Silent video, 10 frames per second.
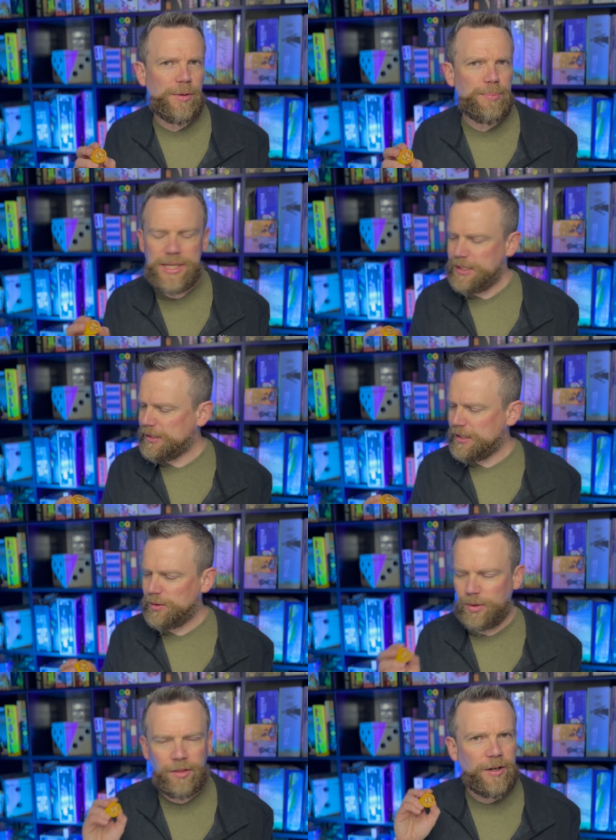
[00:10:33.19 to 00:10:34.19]
pieces
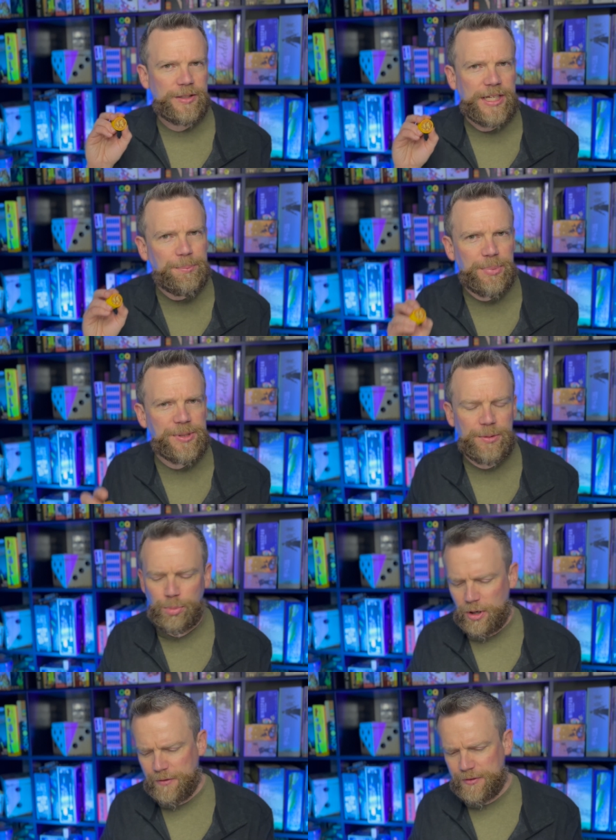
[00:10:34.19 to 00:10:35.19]
with little temples or
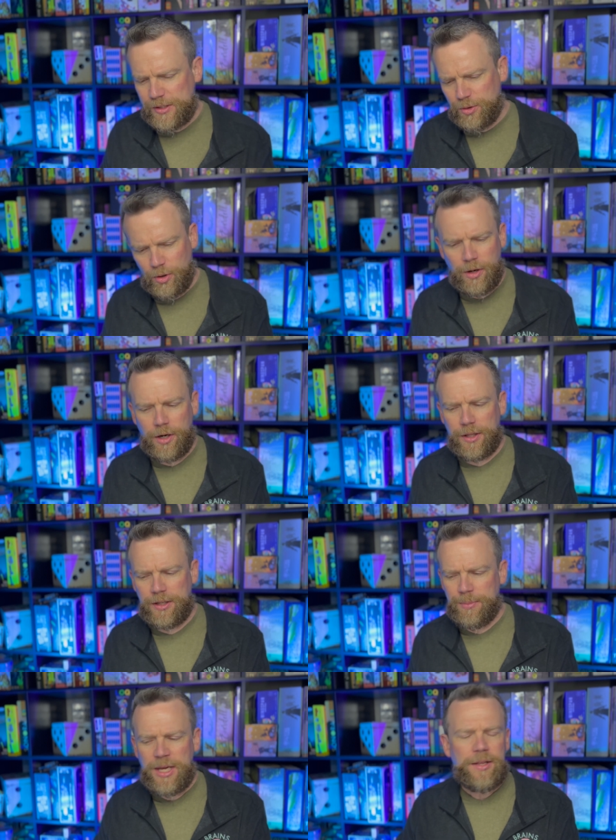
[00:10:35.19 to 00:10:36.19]
prophets drawn on them.